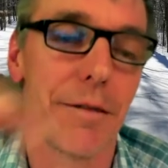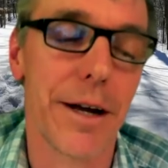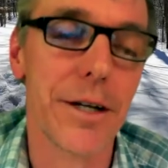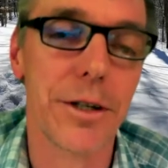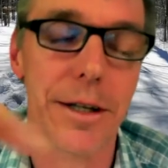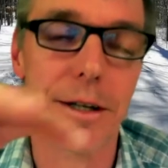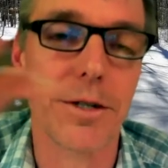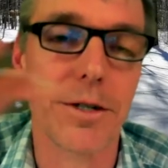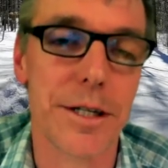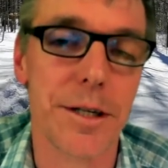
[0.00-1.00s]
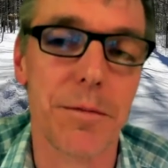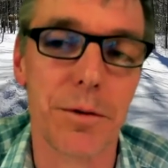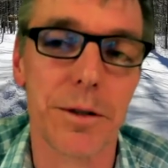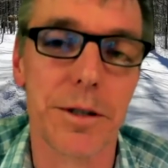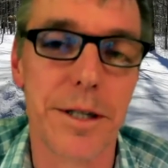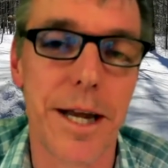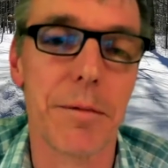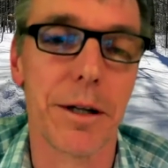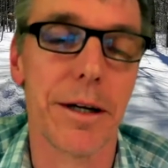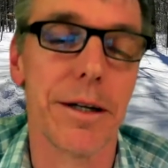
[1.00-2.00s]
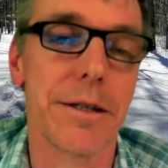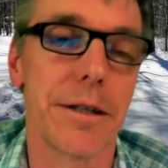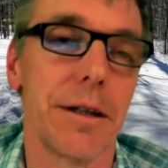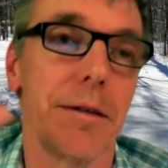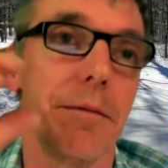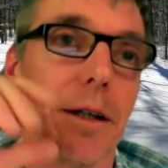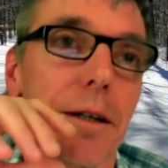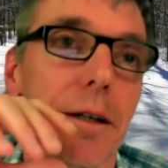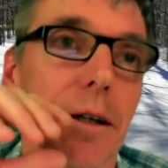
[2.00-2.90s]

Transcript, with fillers: eventually those systems would stabilize. Um,